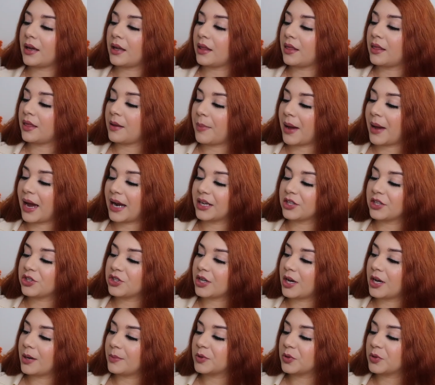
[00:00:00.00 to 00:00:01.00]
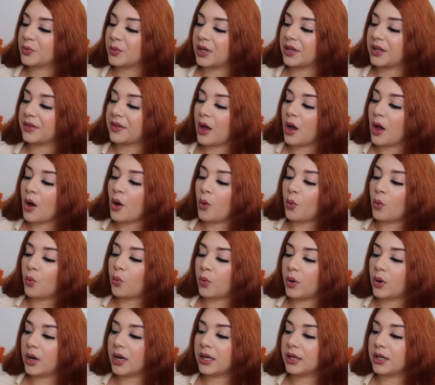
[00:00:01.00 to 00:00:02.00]
the package comes with
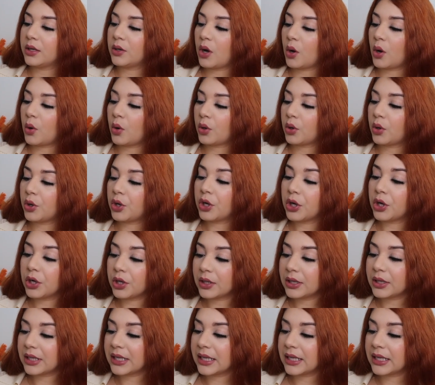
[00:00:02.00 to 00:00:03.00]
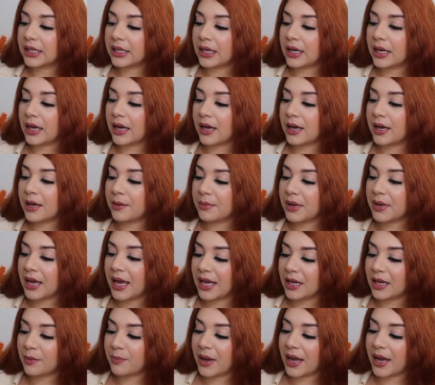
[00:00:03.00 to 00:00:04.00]
one curling
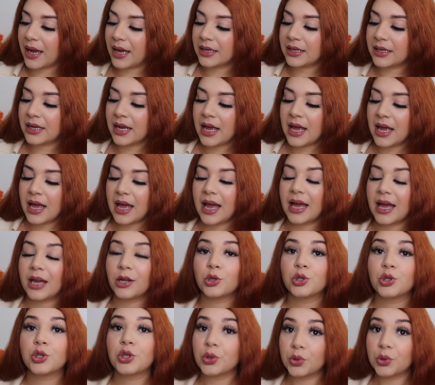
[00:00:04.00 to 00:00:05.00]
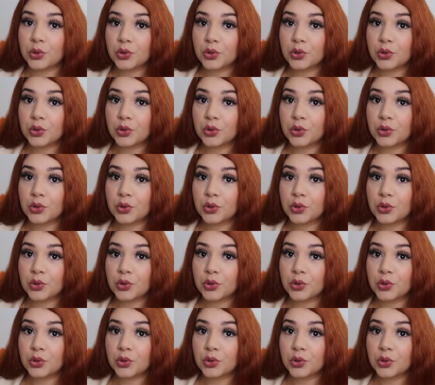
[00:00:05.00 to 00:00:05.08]
headband and 2